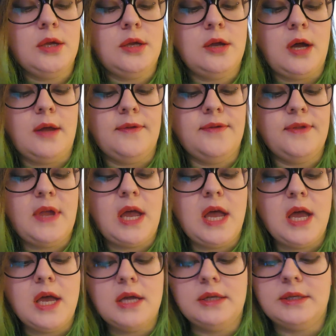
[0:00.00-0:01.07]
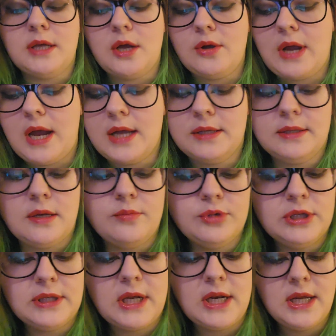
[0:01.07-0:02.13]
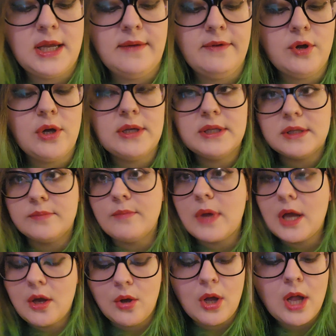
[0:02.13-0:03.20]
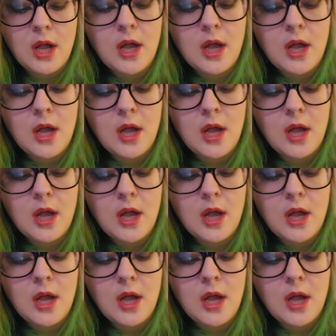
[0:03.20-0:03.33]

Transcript: You got that. Okay, so I'm just gonna give you a smell.